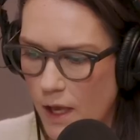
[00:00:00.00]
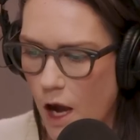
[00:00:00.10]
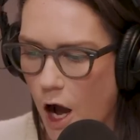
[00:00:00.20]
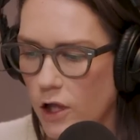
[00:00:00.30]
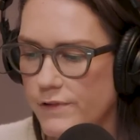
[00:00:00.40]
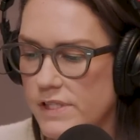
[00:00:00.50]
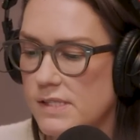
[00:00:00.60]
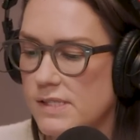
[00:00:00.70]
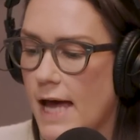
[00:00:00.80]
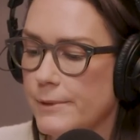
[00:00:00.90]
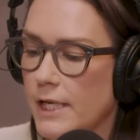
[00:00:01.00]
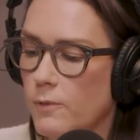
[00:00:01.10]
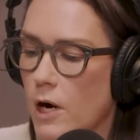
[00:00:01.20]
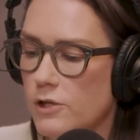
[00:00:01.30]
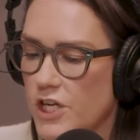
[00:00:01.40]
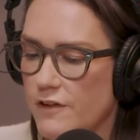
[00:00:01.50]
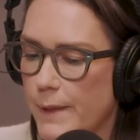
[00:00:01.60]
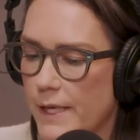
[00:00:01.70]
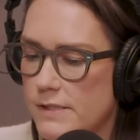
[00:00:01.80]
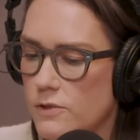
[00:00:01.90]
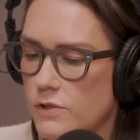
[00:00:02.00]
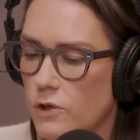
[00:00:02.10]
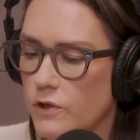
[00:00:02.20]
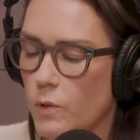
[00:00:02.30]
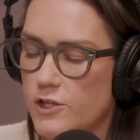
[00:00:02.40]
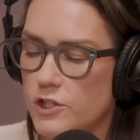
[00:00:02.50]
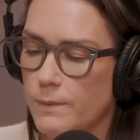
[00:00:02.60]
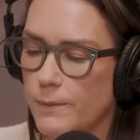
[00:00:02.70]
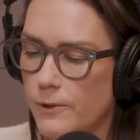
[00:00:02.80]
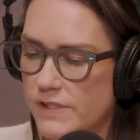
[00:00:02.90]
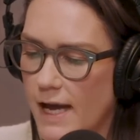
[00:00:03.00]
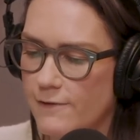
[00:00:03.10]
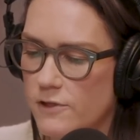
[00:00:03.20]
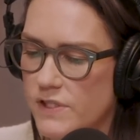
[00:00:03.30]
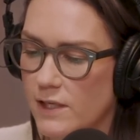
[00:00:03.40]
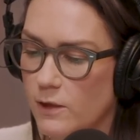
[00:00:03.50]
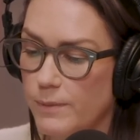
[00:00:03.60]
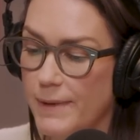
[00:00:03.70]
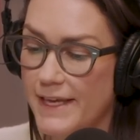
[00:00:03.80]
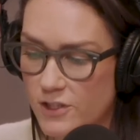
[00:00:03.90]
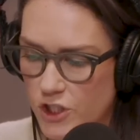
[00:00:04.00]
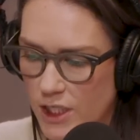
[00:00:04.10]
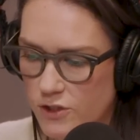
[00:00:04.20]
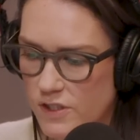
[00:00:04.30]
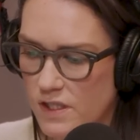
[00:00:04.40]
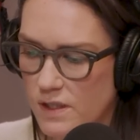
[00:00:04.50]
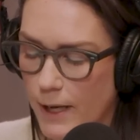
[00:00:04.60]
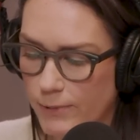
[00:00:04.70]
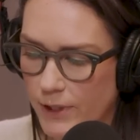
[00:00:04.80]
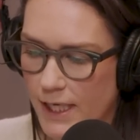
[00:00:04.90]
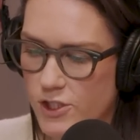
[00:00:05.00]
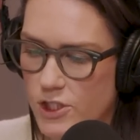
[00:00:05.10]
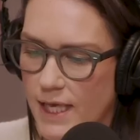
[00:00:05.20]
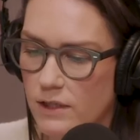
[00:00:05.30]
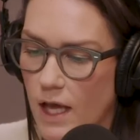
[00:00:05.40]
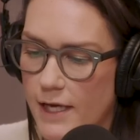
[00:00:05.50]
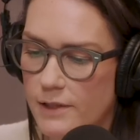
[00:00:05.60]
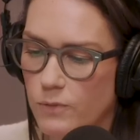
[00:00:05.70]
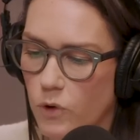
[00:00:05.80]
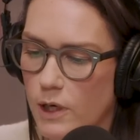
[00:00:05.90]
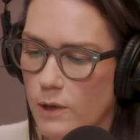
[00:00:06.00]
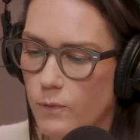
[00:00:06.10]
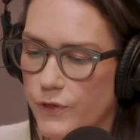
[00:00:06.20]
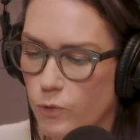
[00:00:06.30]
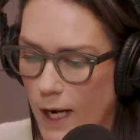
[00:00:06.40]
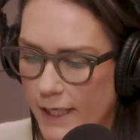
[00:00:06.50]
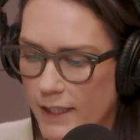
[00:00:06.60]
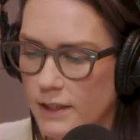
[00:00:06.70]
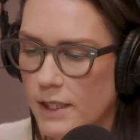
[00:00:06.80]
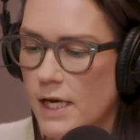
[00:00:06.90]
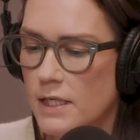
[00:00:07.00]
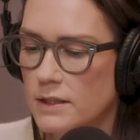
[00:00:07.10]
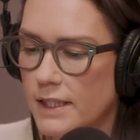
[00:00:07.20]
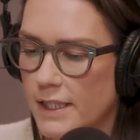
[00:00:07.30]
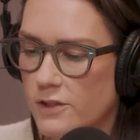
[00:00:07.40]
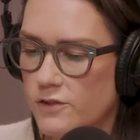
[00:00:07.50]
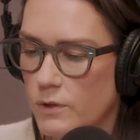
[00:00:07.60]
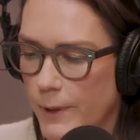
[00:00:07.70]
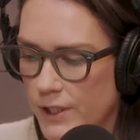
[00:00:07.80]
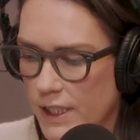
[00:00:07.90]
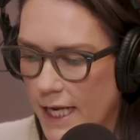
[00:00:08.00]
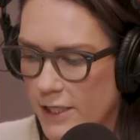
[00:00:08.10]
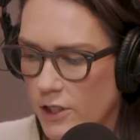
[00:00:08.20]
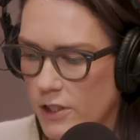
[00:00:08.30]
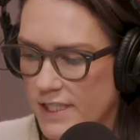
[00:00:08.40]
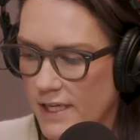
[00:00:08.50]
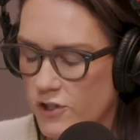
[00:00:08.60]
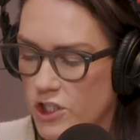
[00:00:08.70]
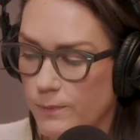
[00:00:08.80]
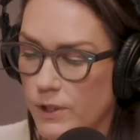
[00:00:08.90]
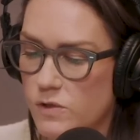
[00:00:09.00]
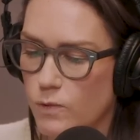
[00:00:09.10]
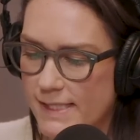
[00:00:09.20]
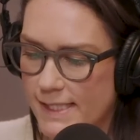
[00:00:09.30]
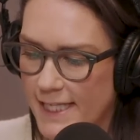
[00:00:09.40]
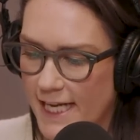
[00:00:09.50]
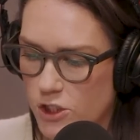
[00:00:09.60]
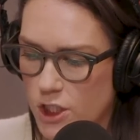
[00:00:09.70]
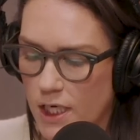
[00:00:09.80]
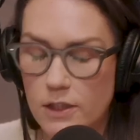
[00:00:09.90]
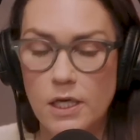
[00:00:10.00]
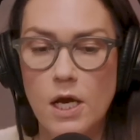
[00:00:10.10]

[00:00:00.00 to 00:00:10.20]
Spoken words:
All of this is happening while Jeff Bezos told the Washington Post staffers that he'll be making changes to the publication that align more with the right, leading to opinion editor David Shipley's resignation.